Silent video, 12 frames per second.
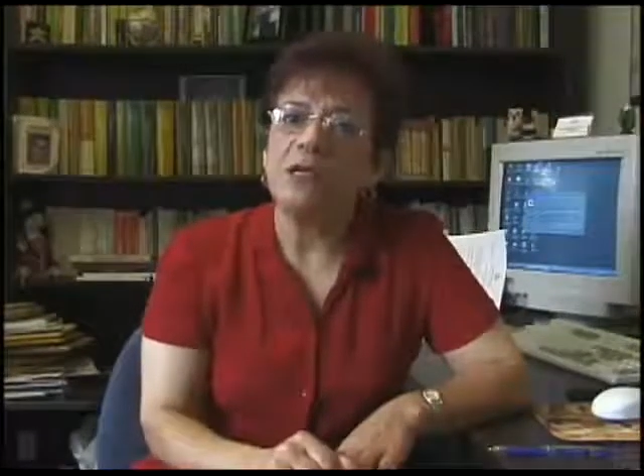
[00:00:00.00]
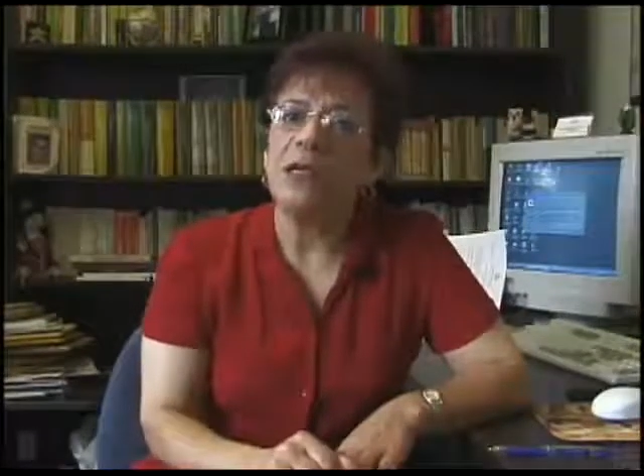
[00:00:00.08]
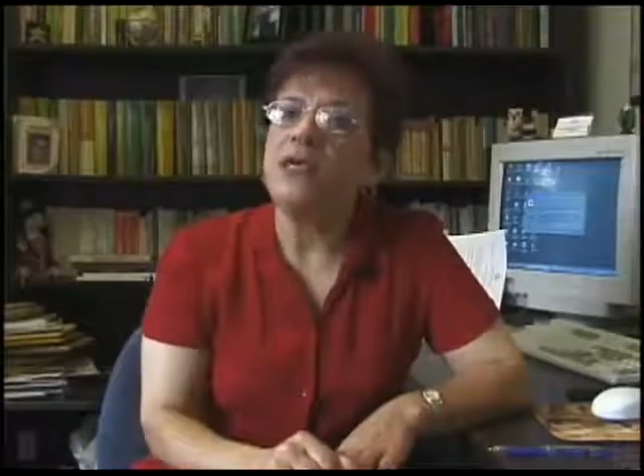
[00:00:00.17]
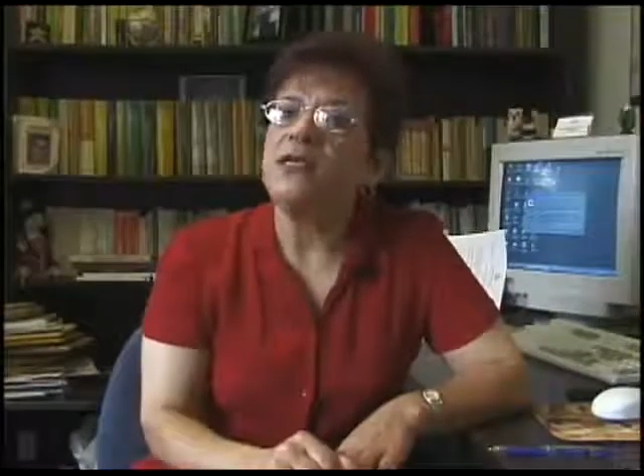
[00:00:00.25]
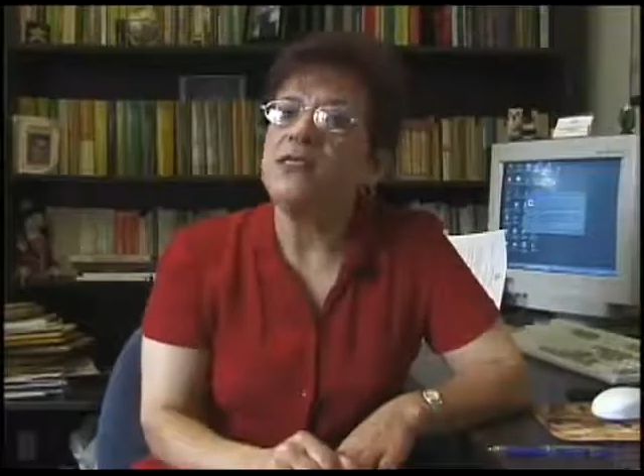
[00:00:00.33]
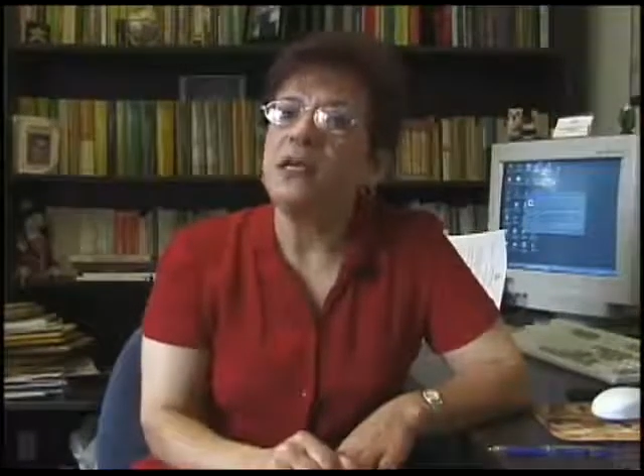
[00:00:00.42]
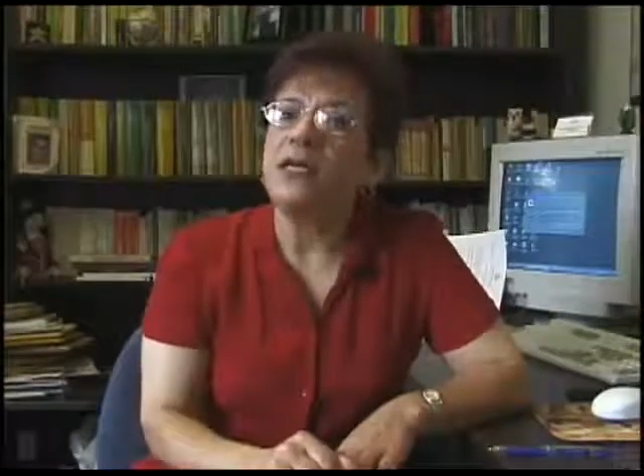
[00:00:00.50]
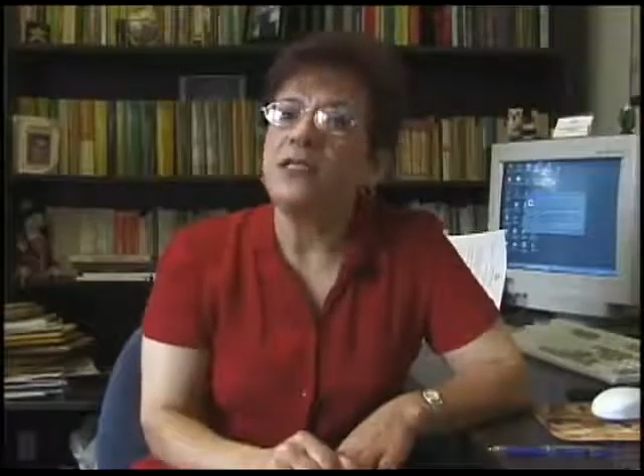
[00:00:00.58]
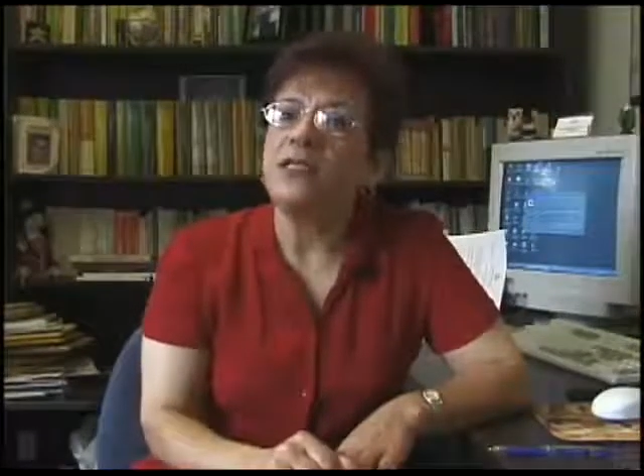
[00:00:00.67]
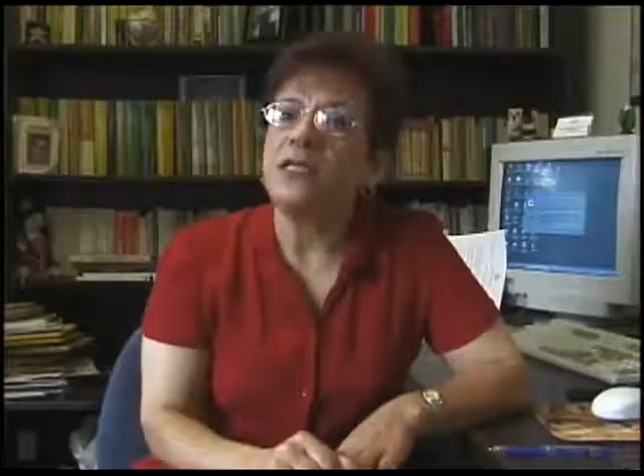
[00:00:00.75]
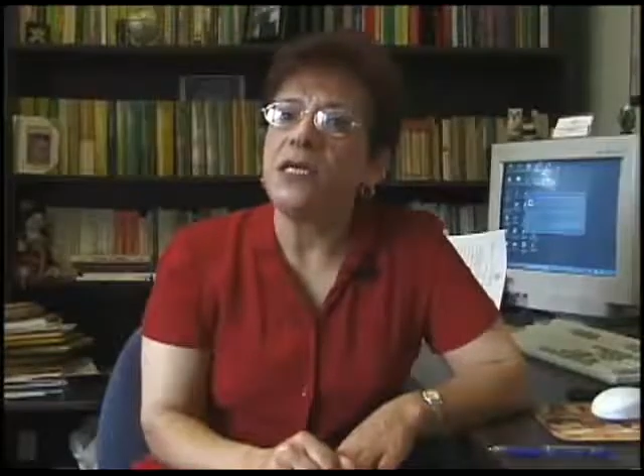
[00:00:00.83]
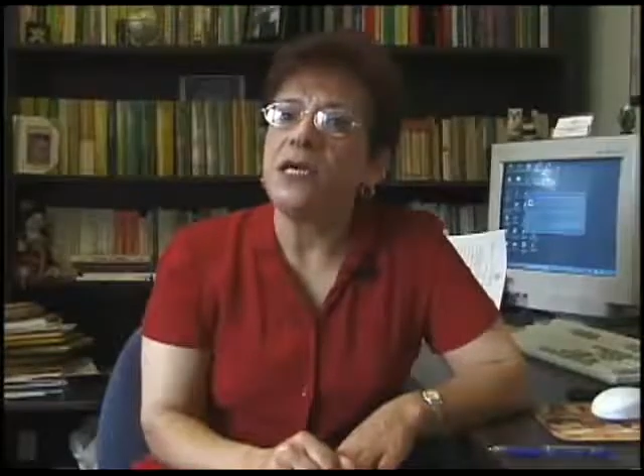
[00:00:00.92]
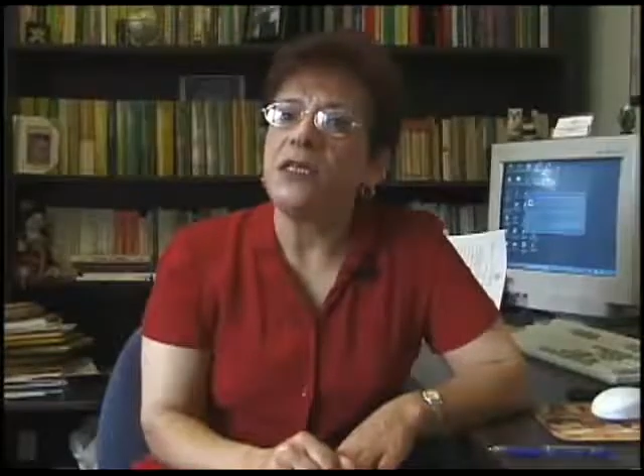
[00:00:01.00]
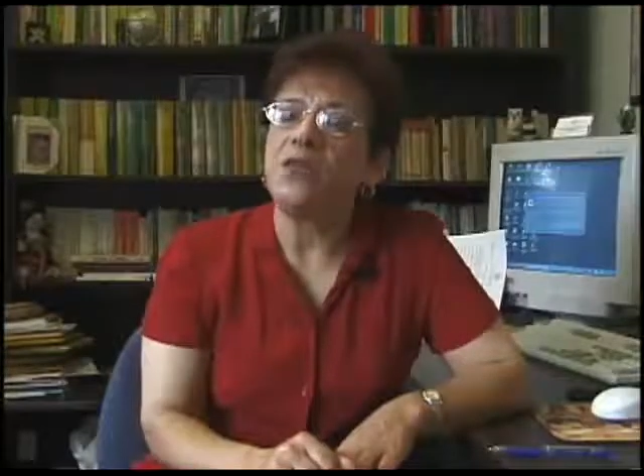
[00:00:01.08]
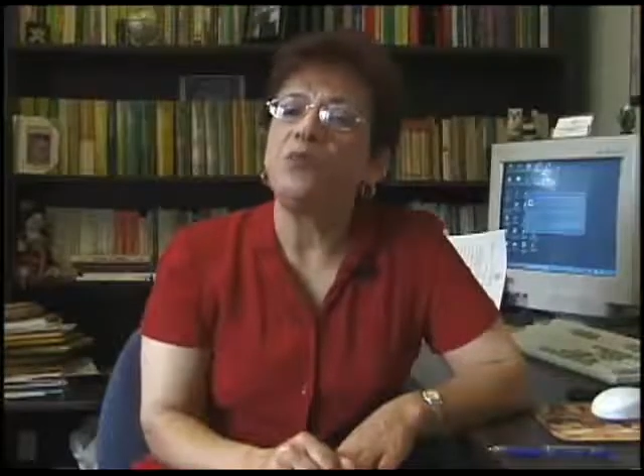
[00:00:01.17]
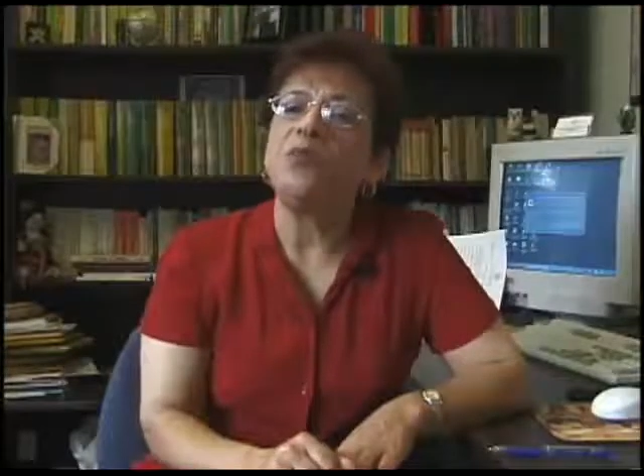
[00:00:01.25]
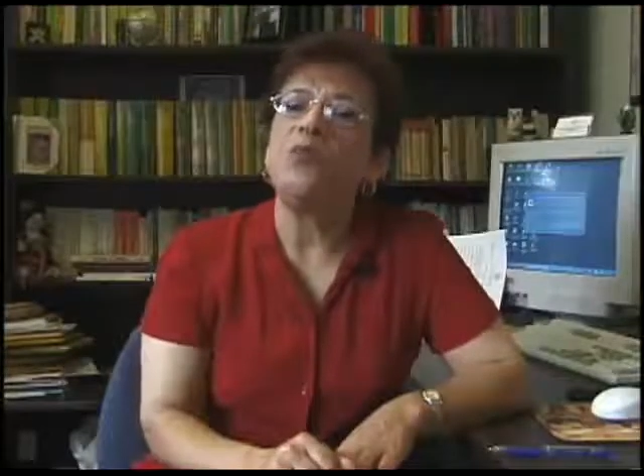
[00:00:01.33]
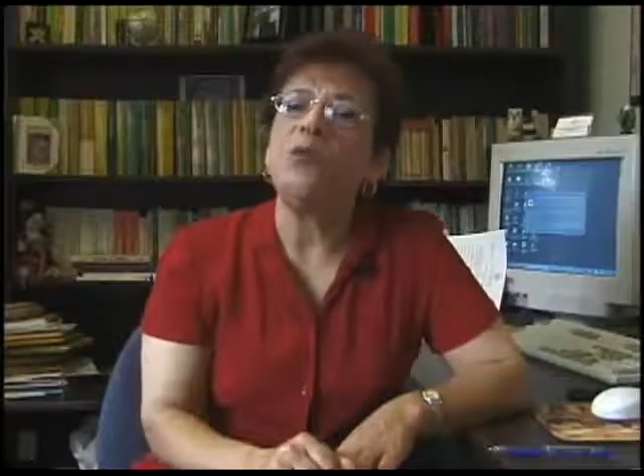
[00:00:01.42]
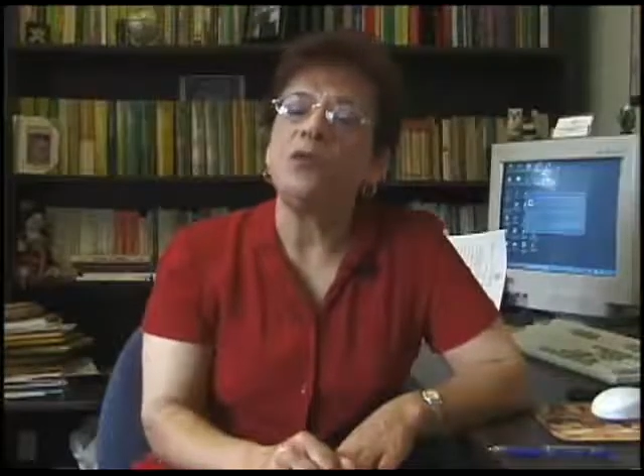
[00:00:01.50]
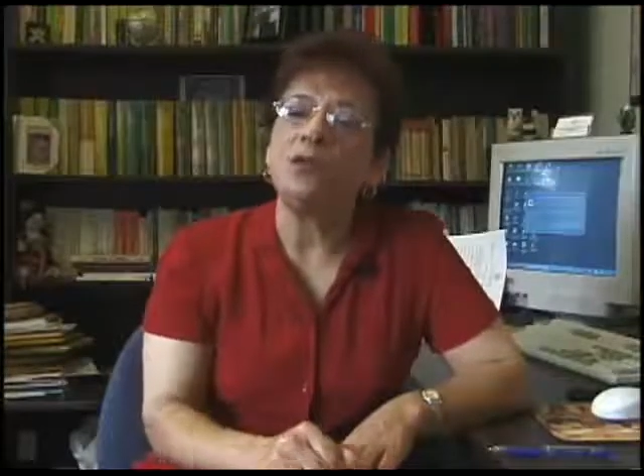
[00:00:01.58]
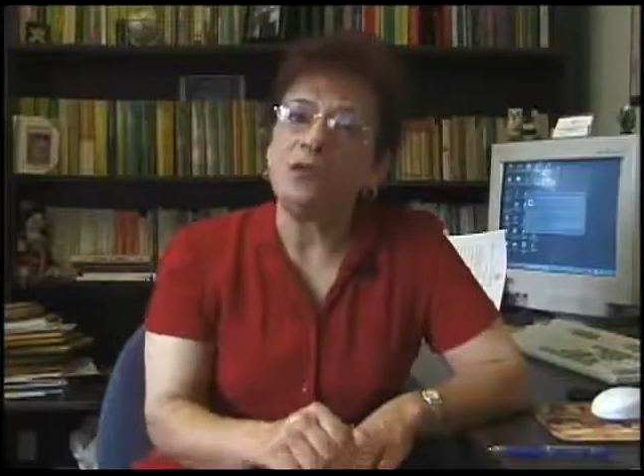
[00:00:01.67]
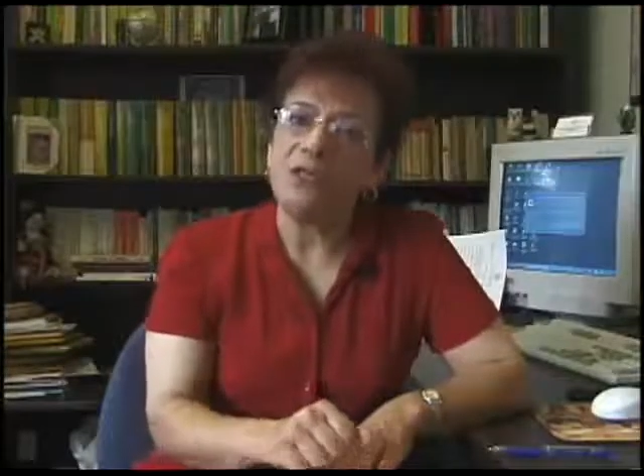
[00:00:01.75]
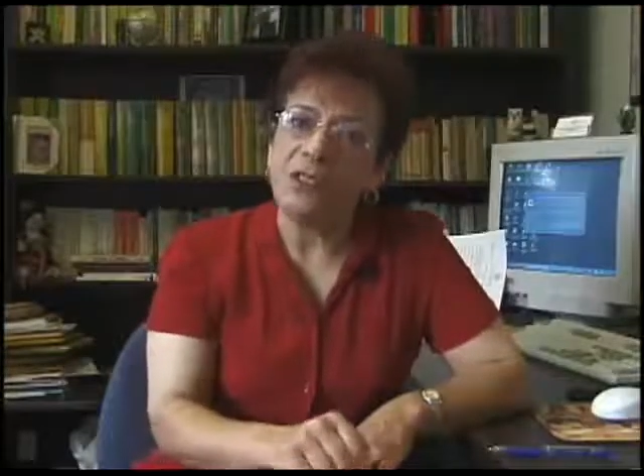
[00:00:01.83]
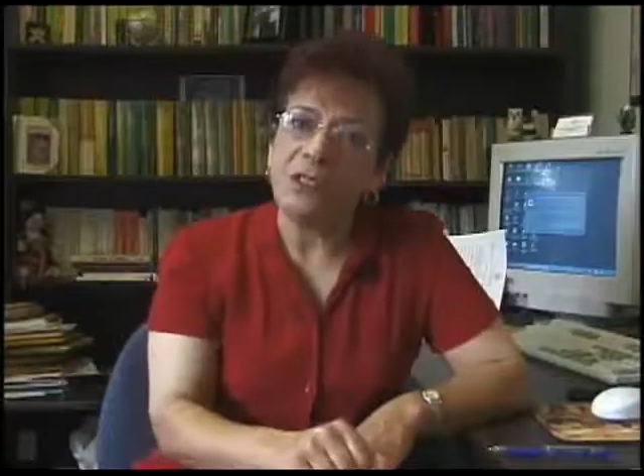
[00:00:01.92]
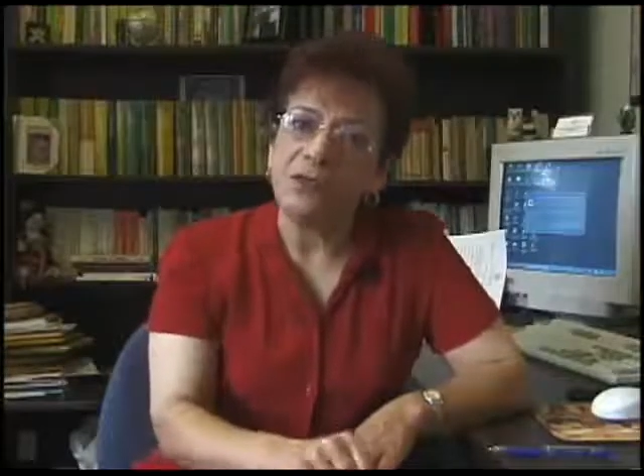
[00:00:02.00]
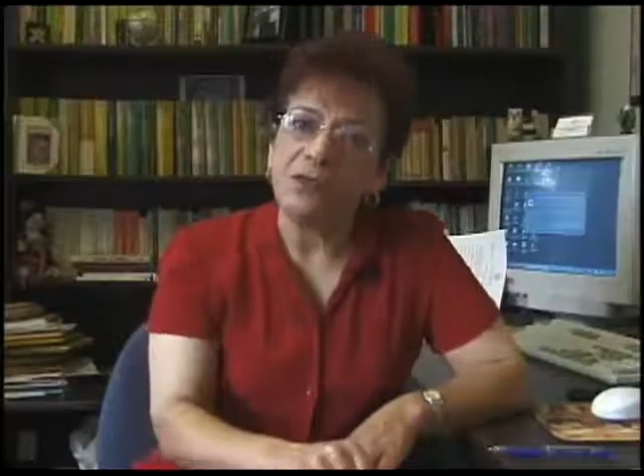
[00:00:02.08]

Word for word: is that the poor continue